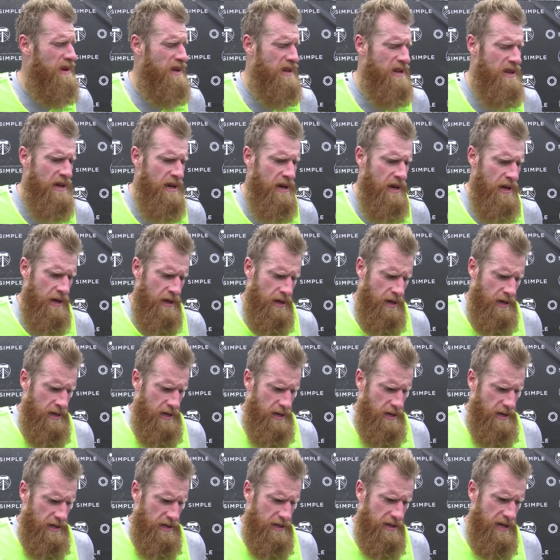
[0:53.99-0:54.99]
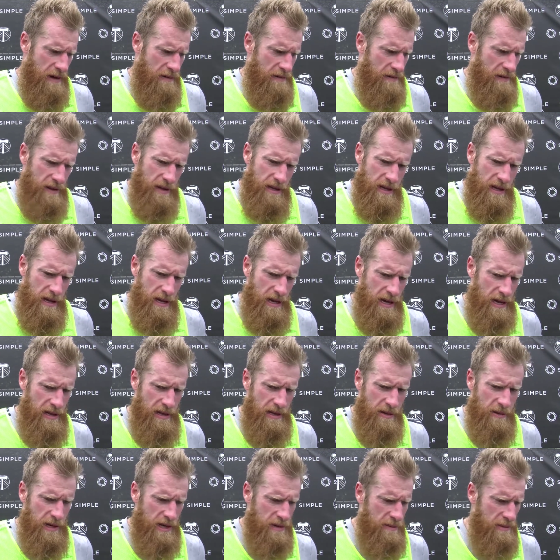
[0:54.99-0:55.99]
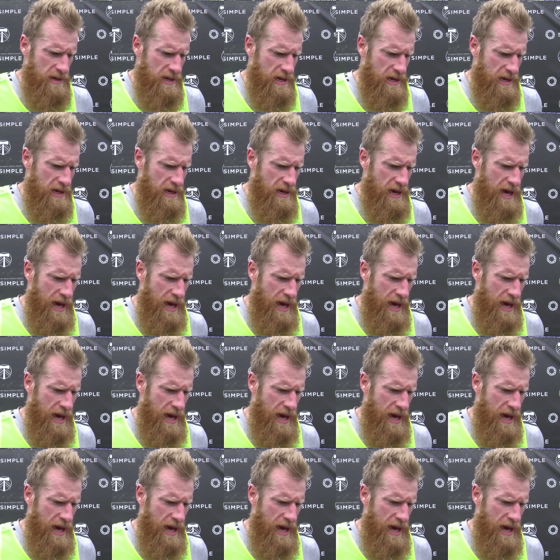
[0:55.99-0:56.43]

And definitely, I think we can be